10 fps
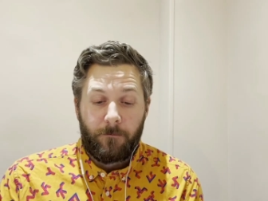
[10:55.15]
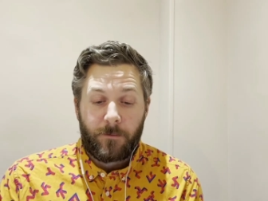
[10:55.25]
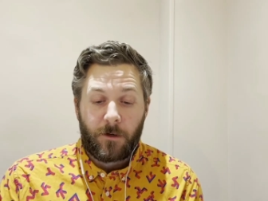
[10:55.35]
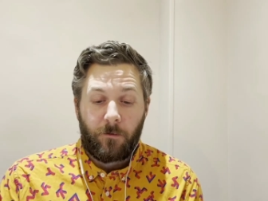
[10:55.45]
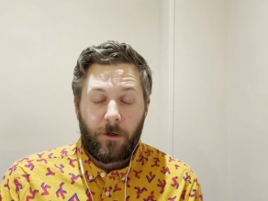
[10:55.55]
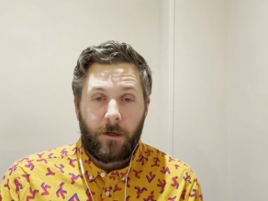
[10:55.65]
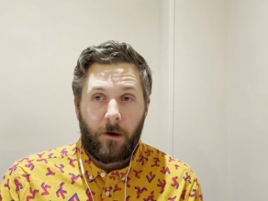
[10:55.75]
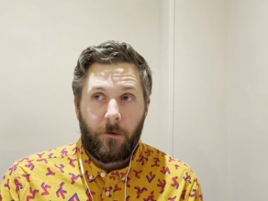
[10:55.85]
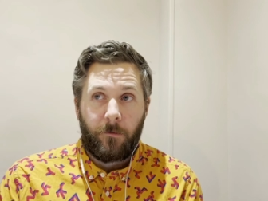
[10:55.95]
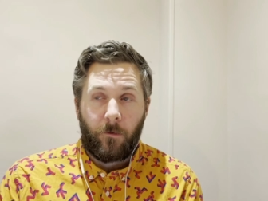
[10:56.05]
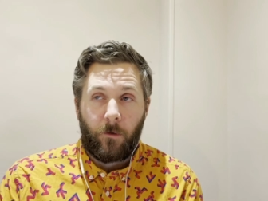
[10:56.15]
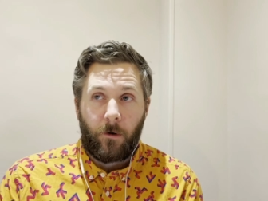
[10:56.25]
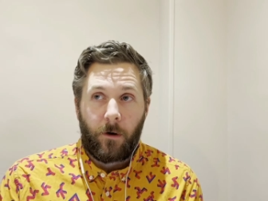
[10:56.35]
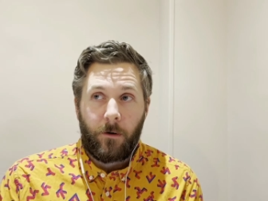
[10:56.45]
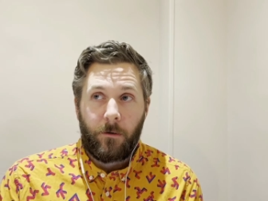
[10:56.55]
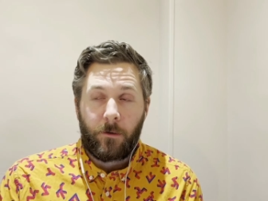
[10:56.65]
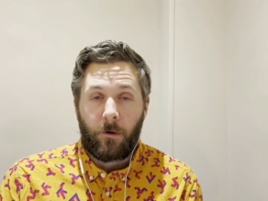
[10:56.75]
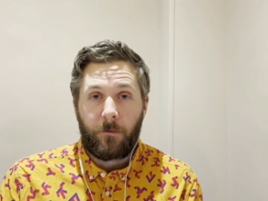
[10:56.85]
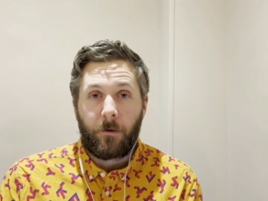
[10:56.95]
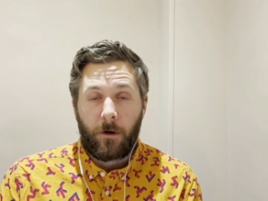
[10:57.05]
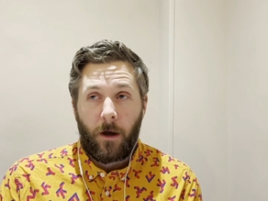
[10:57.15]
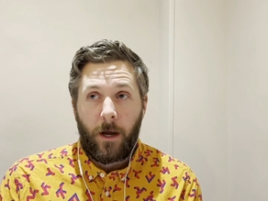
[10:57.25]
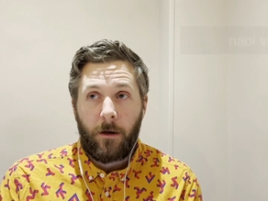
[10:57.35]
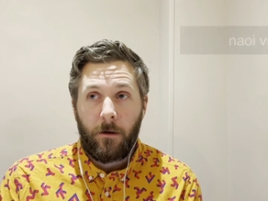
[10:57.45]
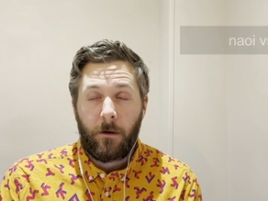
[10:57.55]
So if we go for the word for 9,